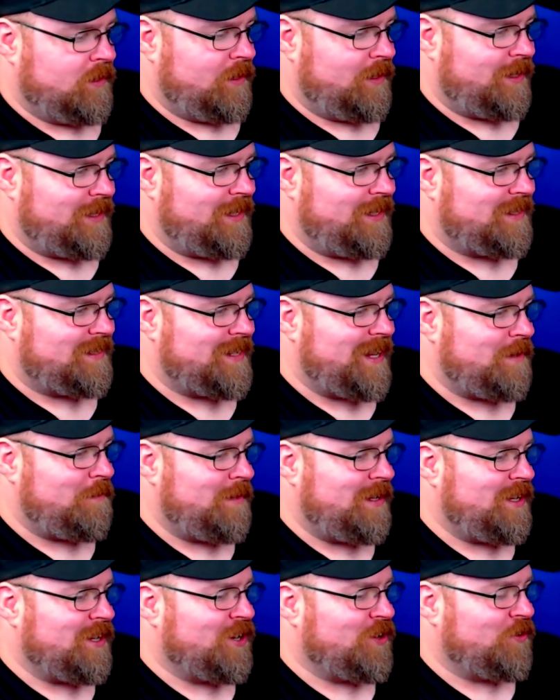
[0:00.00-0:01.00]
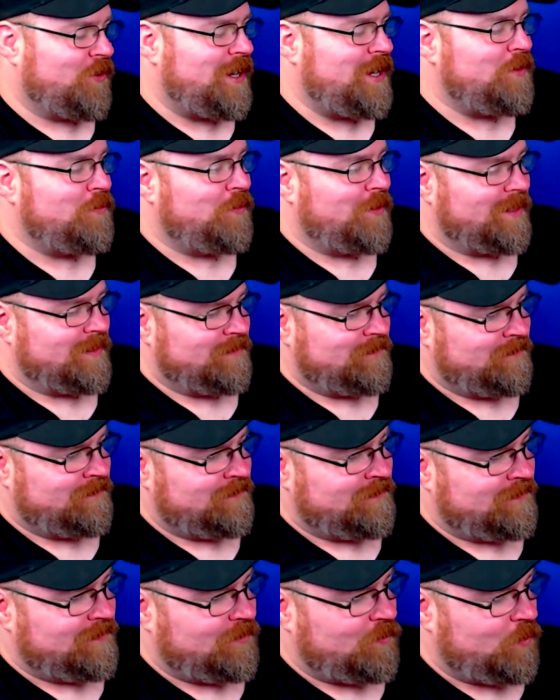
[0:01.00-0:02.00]
and he sent me a green one,
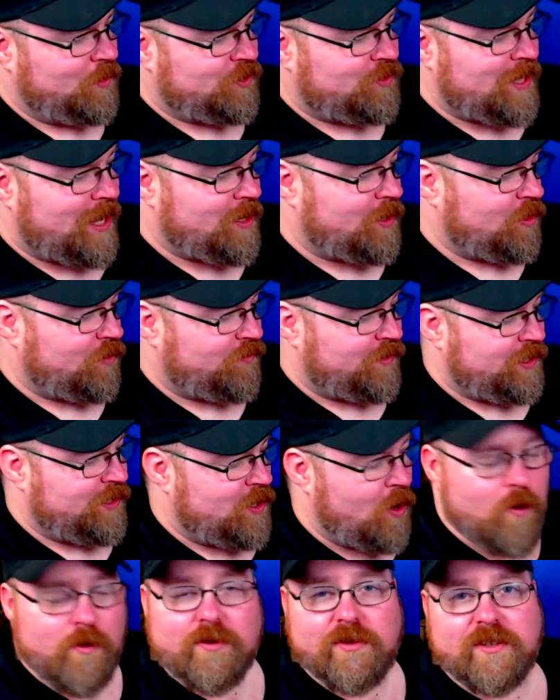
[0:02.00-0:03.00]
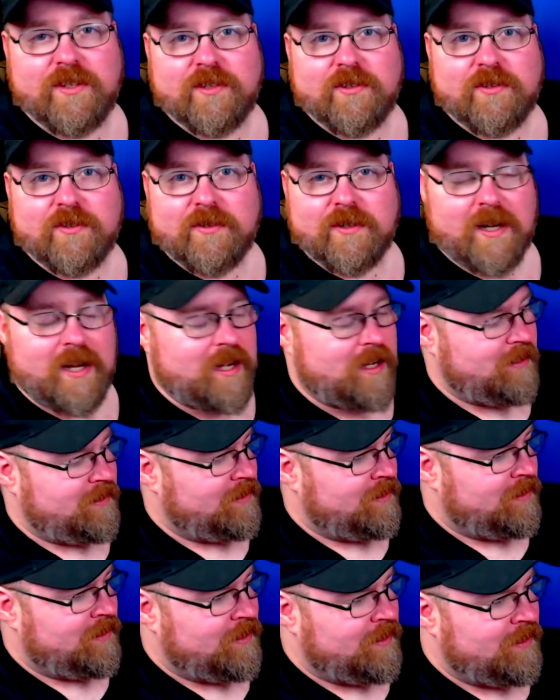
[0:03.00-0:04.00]
which I don't know if he knows this or not,
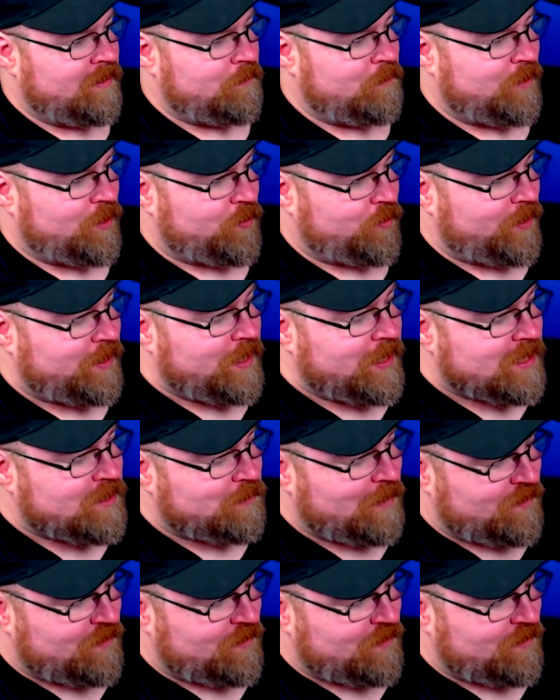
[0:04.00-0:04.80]
but green is my